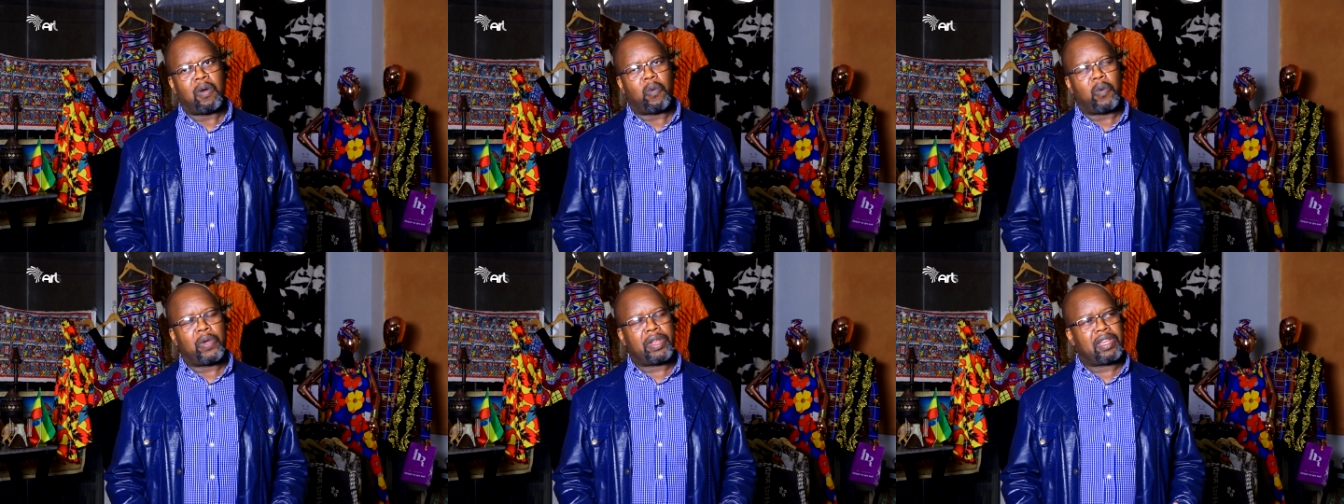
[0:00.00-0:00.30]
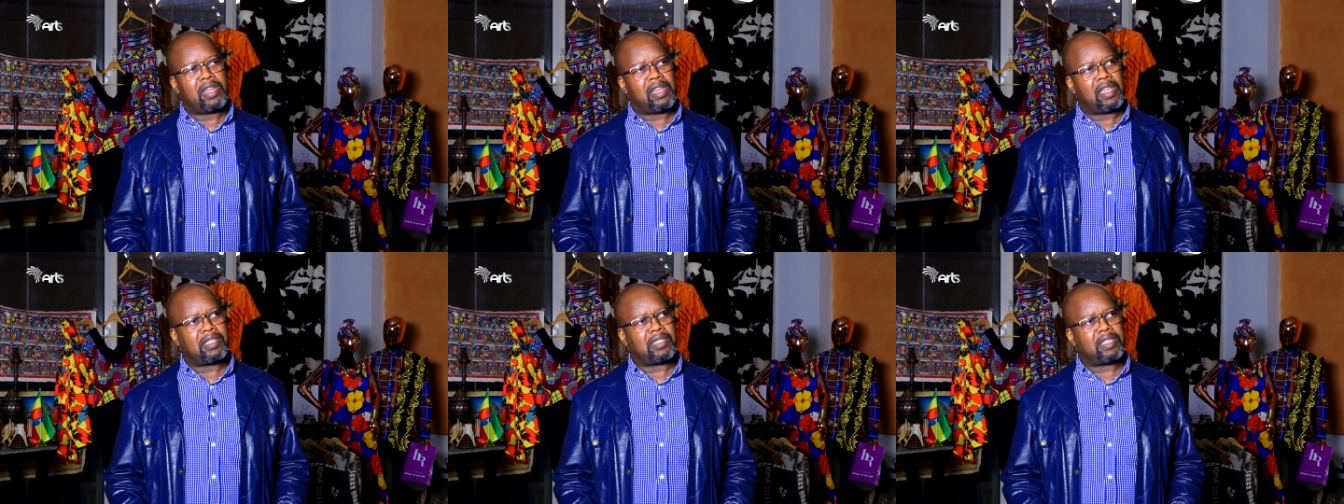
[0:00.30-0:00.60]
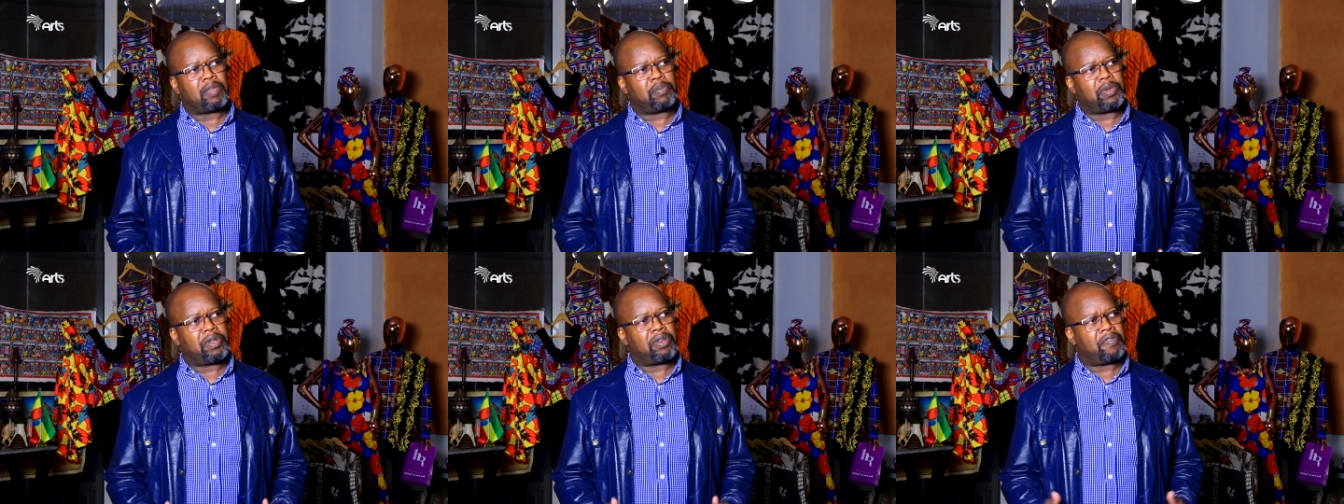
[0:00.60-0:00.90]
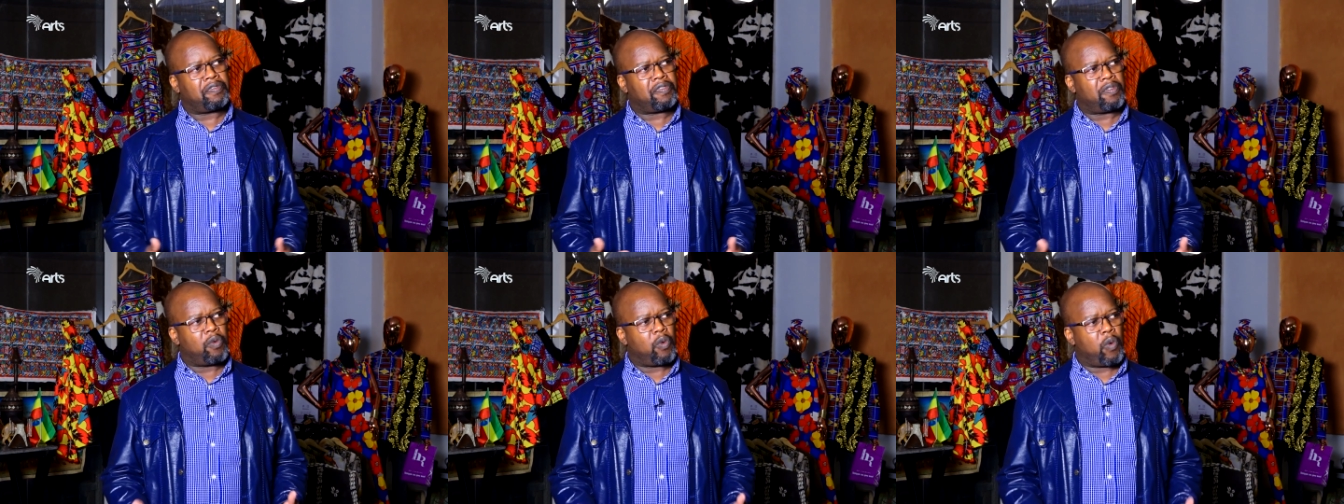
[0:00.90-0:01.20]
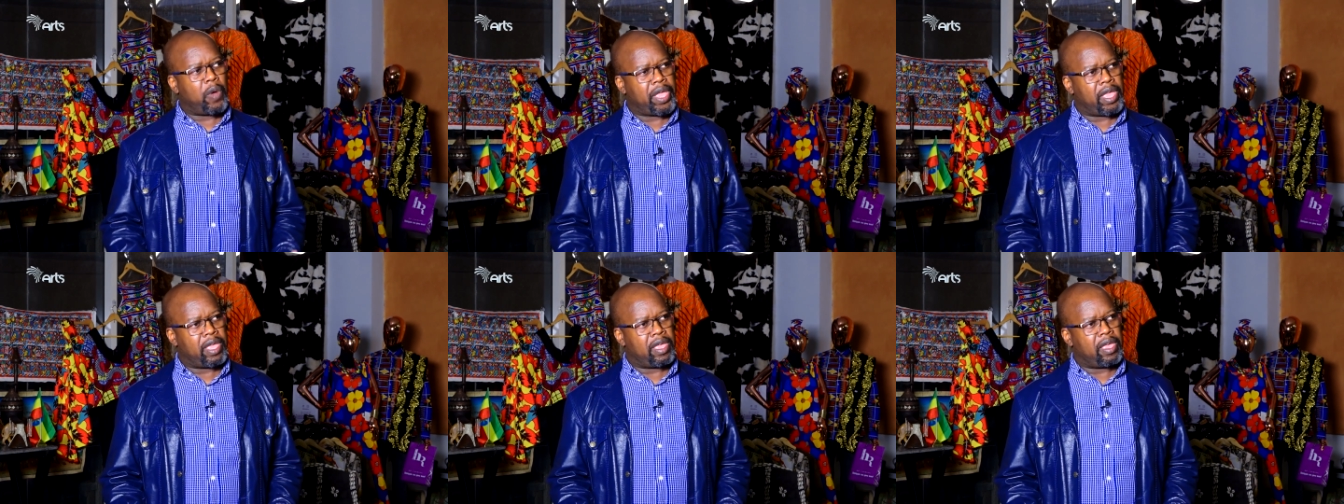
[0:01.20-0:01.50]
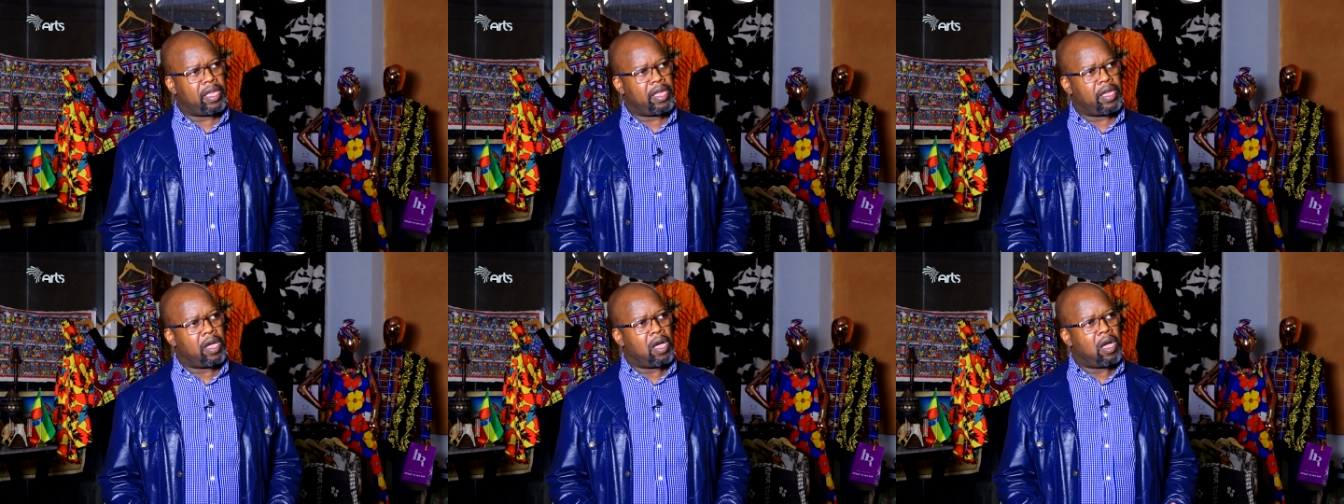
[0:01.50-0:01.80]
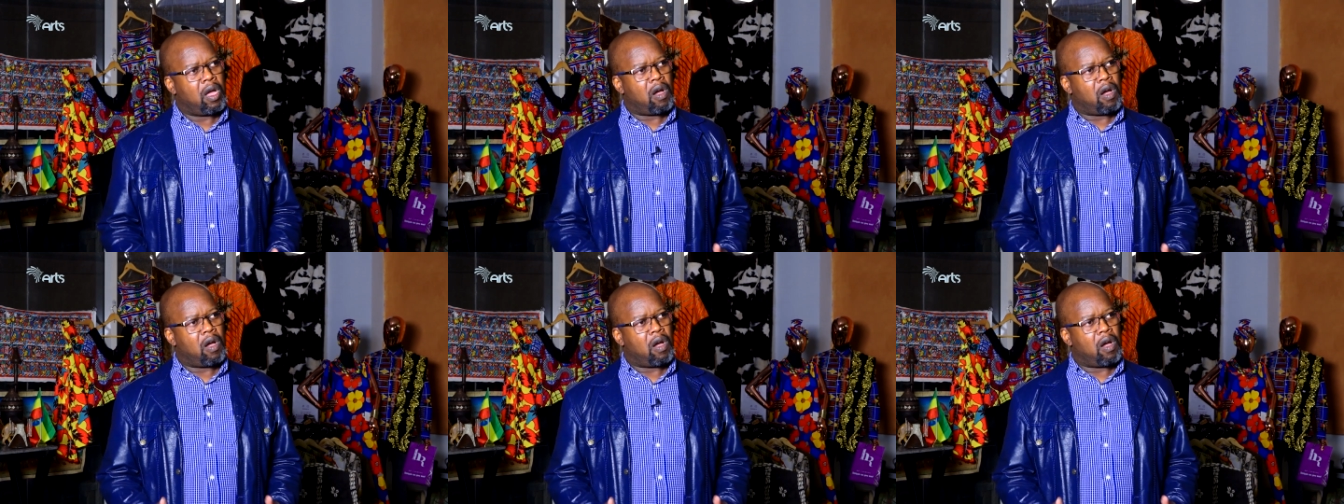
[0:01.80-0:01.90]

witness a beautiful way